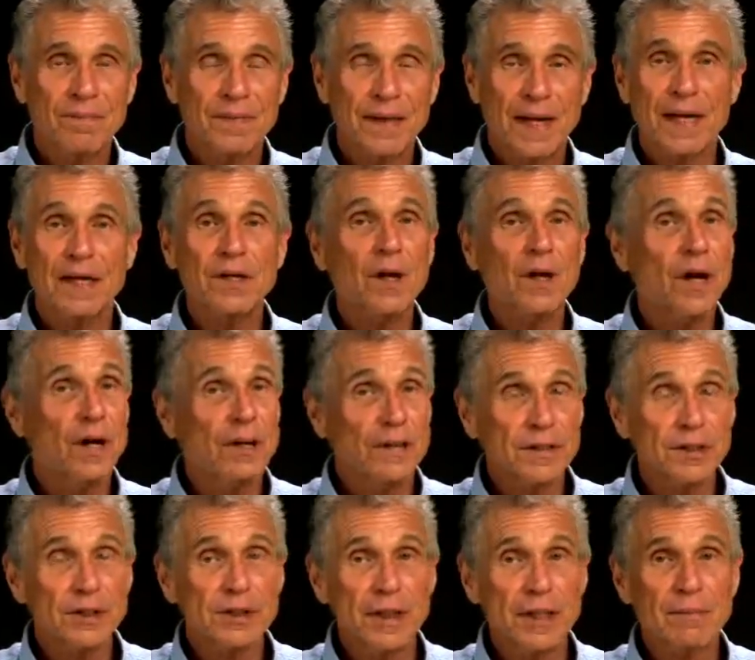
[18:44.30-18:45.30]
and
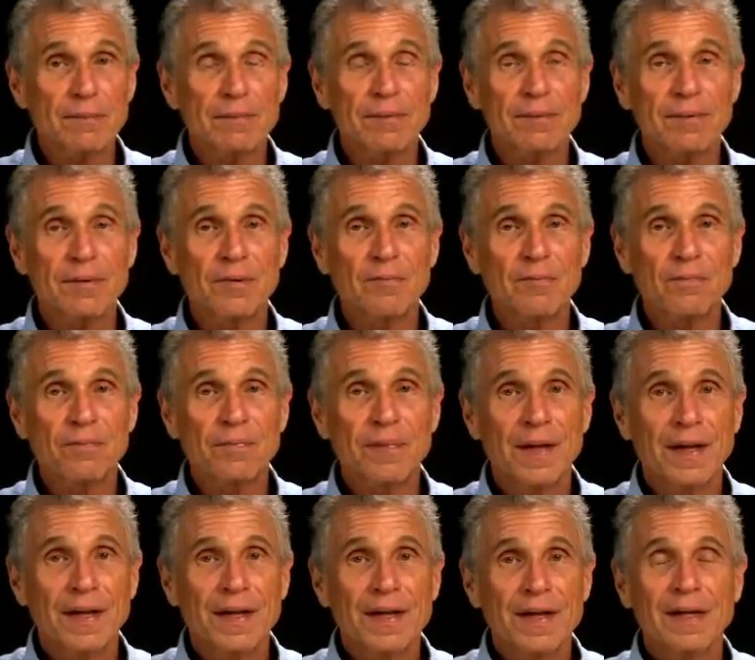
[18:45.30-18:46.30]
hardship
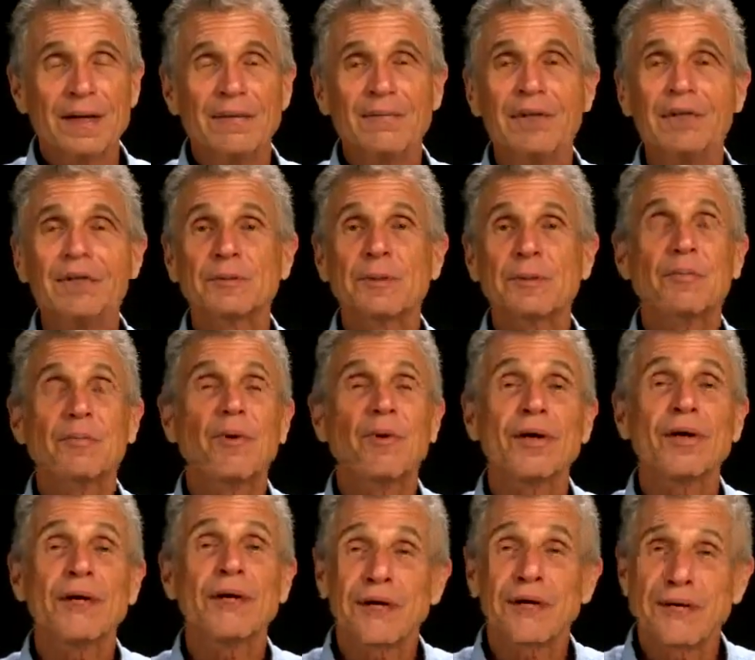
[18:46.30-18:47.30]
must be
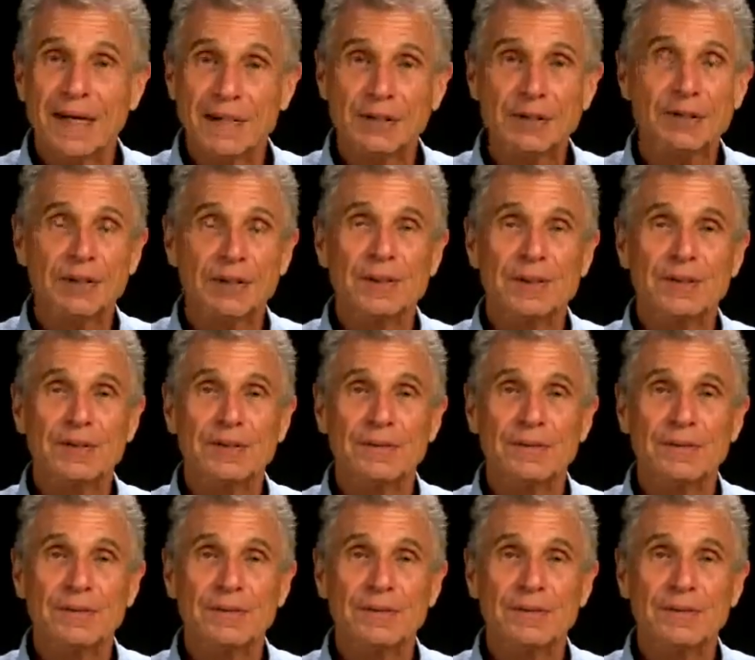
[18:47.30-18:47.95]
born in nature,